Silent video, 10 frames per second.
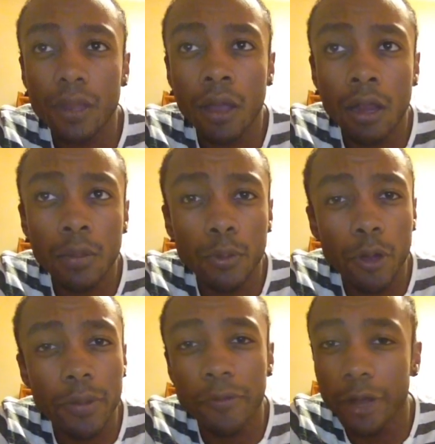
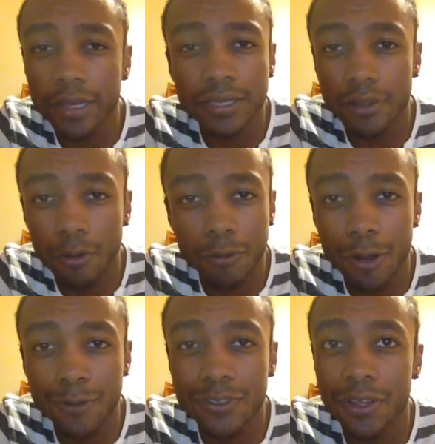Unemployment rates still
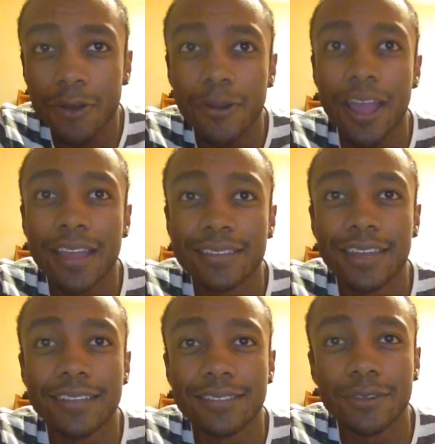rose, though, and
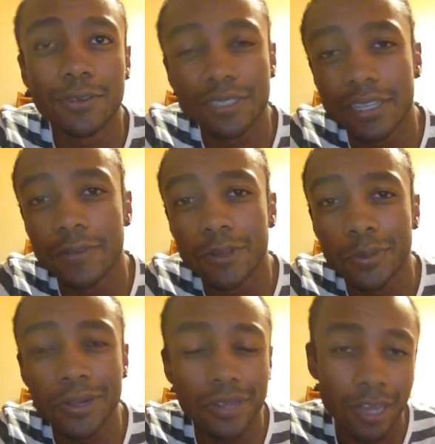debt still continued to
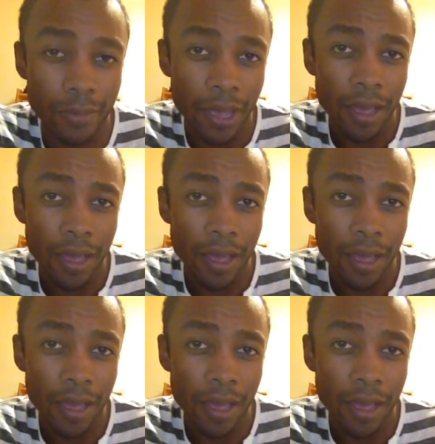build up.